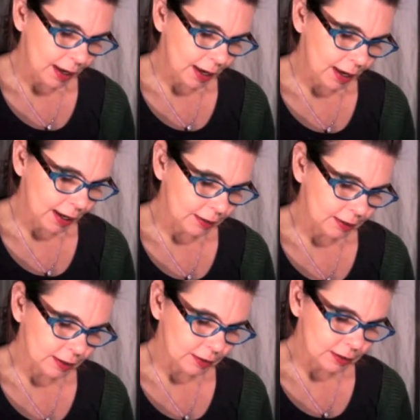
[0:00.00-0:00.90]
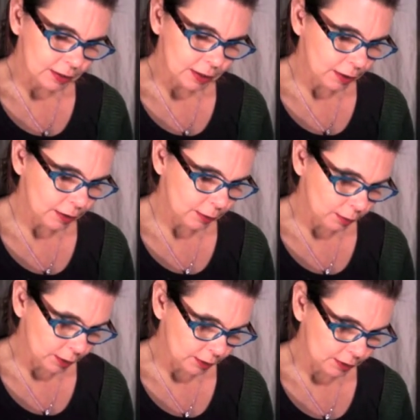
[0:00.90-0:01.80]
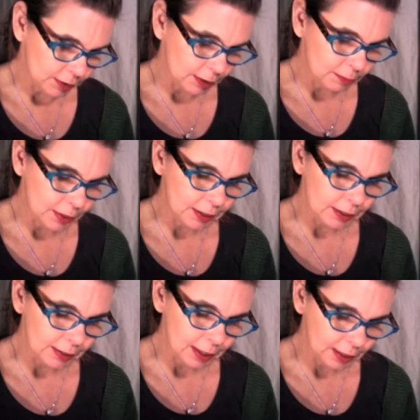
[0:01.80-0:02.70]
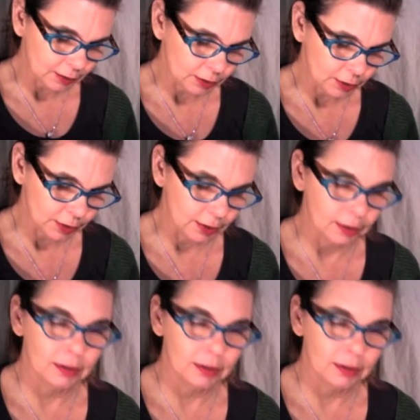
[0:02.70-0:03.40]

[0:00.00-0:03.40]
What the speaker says: And there's nothing worse than being a Cancer,